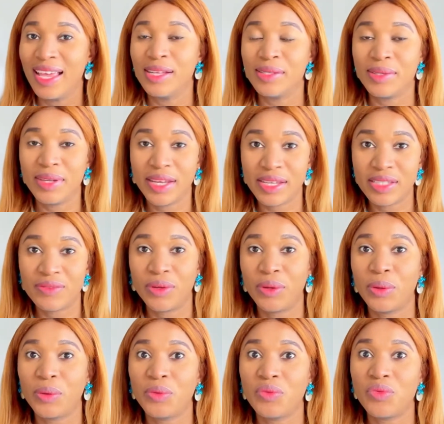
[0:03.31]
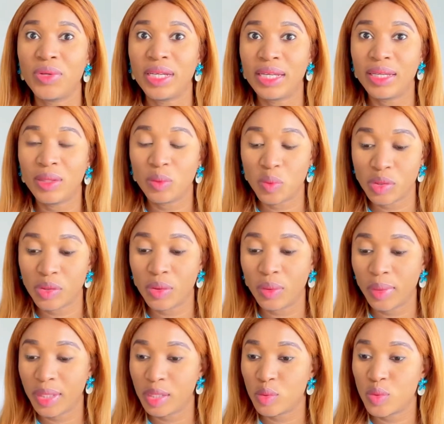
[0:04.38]
Today's video really would go
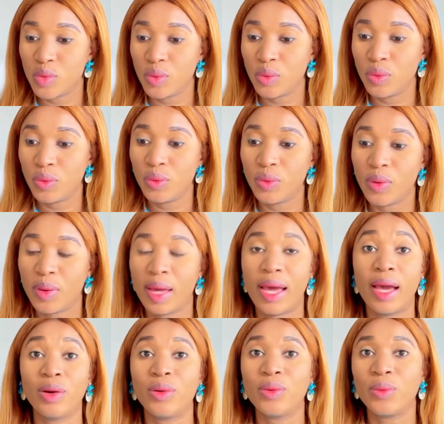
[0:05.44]
into how